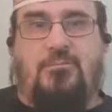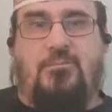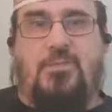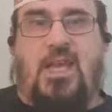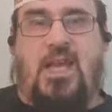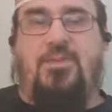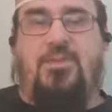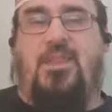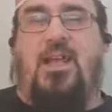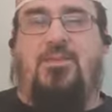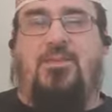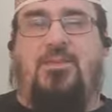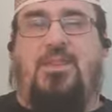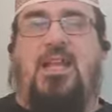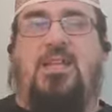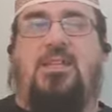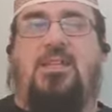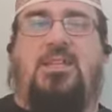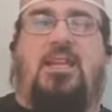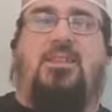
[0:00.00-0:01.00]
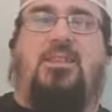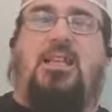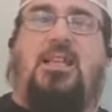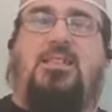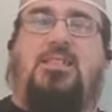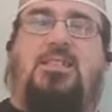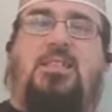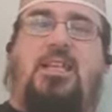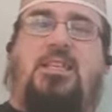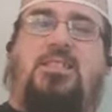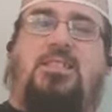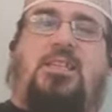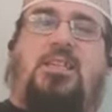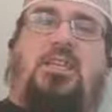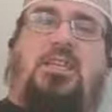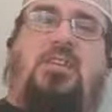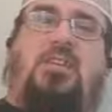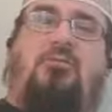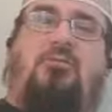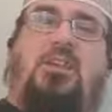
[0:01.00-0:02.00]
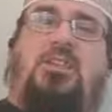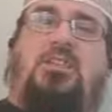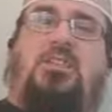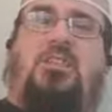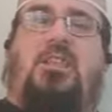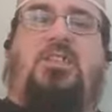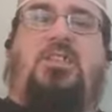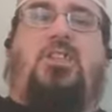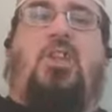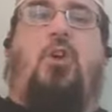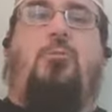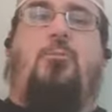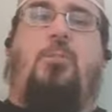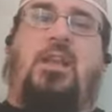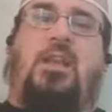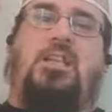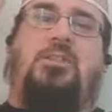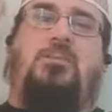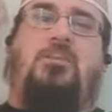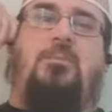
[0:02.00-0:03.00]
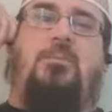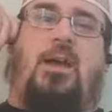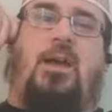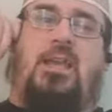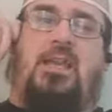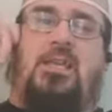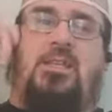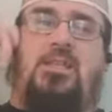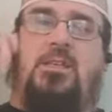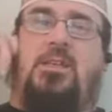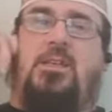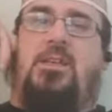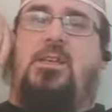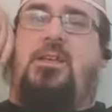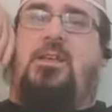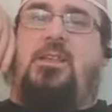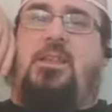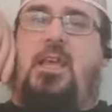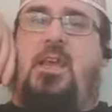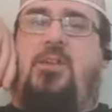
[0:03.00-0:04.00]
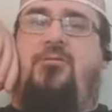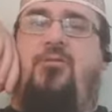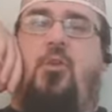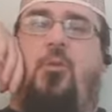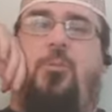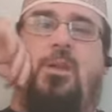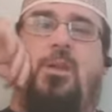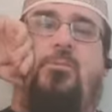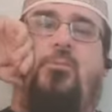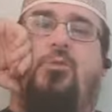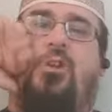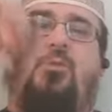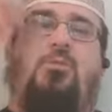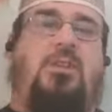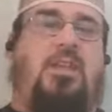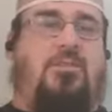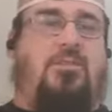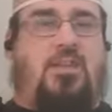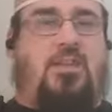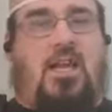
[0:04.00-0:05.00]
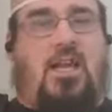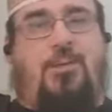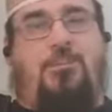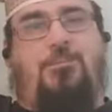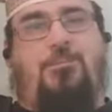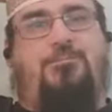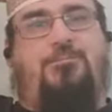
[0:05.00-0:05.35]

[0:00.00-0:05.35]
And that, that, that that's that's the key reason. There's no money to be made Therefore, people don't give a damn.